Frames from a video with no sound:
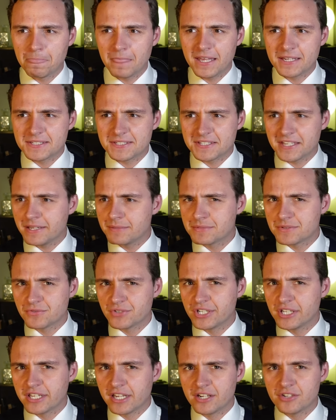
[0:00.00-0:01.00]
It seems
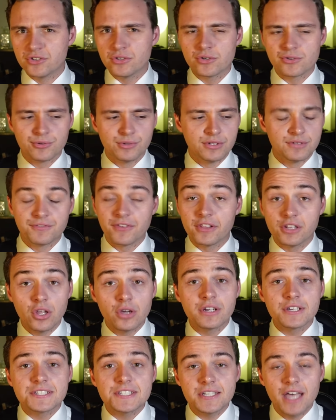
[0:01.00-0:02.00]
really unusual, and for the
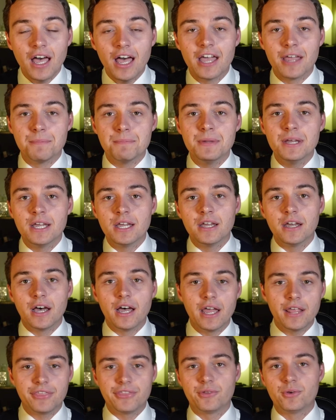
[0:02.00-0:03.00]
longest time,
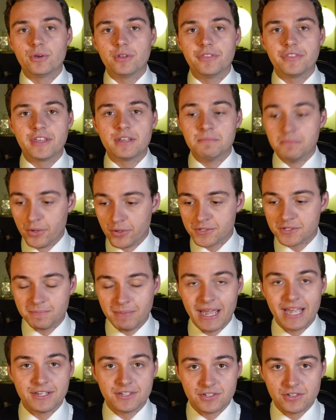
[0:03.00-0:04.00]
I thought that most
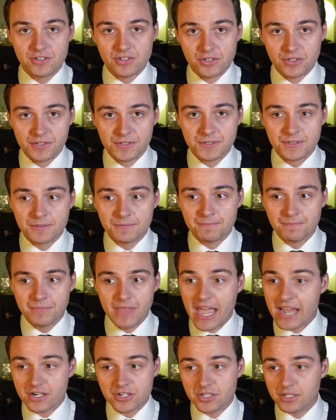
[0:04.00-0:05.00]
passengers
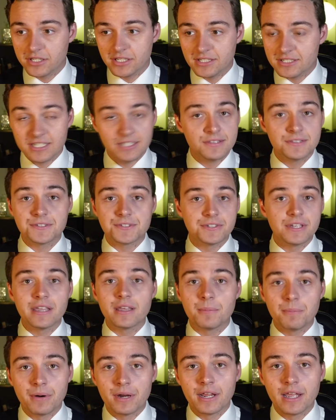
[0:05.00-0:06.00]
actually didn't see
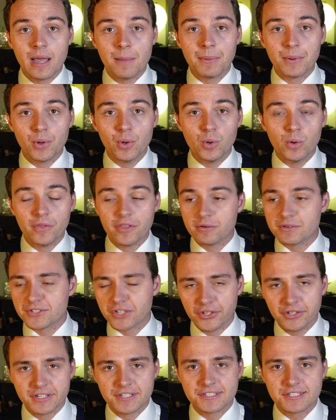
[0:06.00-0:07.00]
it break up at all, that it was
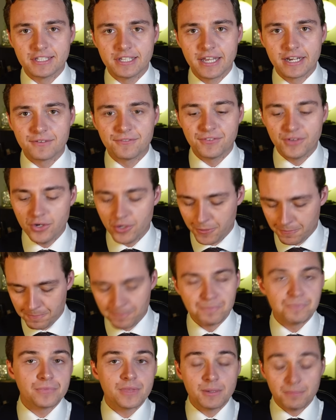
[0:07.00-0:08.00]
only a select few.
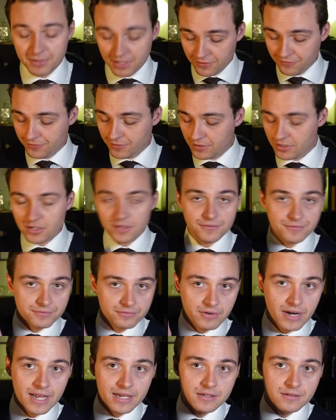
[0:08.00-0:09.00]
But if
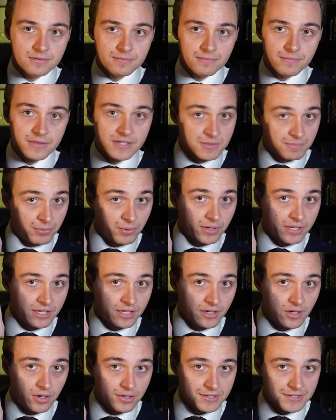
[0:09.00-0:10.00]
you've read this book
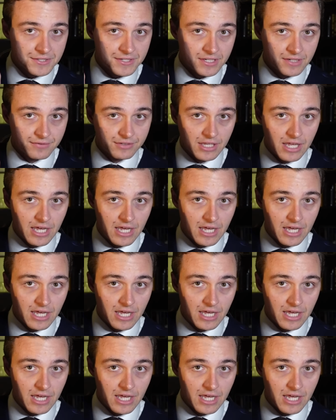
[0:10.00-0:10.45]
here, On a Sea of